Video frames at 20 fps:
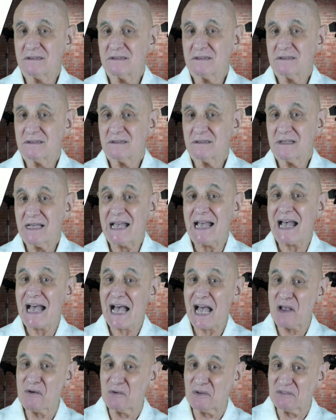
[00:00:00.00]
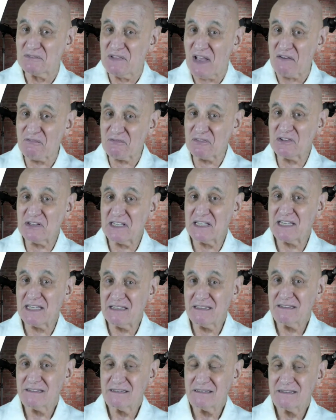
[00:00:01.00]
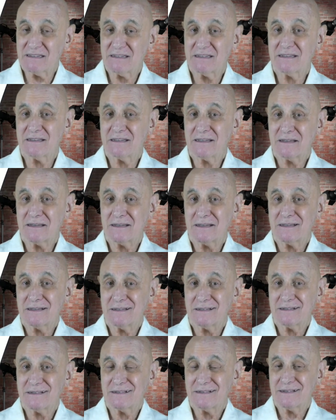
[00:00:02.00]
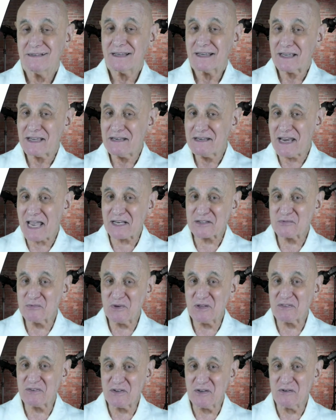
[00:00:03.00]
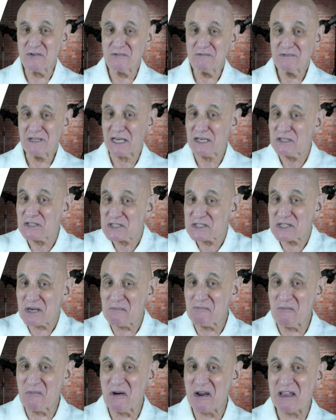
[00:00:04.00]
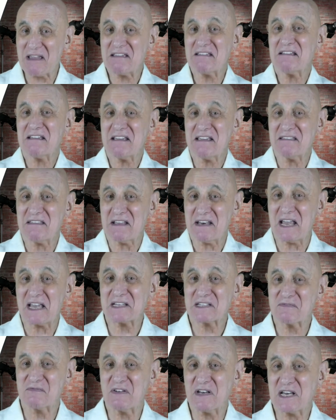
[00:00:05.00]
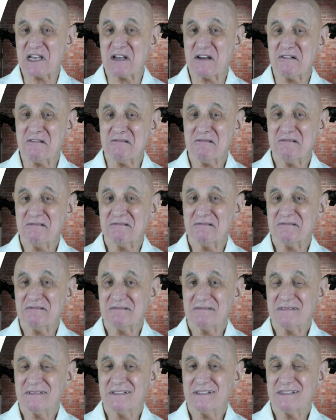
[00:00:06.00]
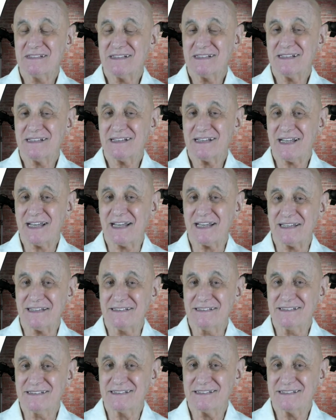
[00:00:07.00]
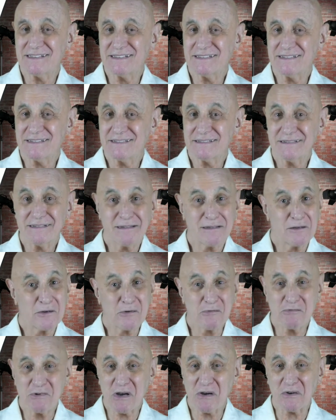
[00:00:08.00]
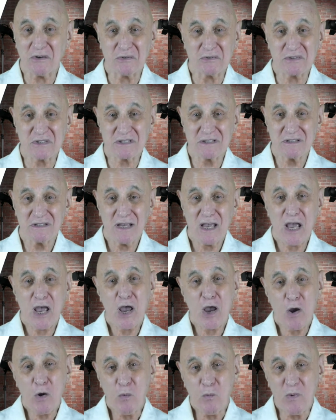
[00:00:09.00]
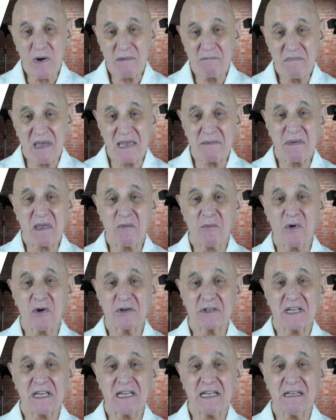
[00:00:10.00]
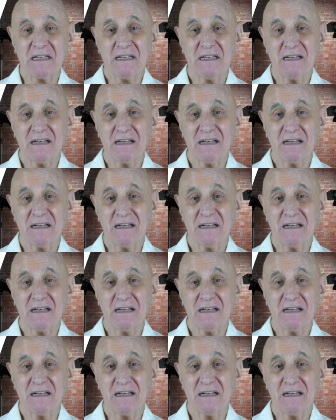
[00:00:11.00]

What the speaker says: I will definitely connect with you in some way in the next video, and who knows, we may be working on the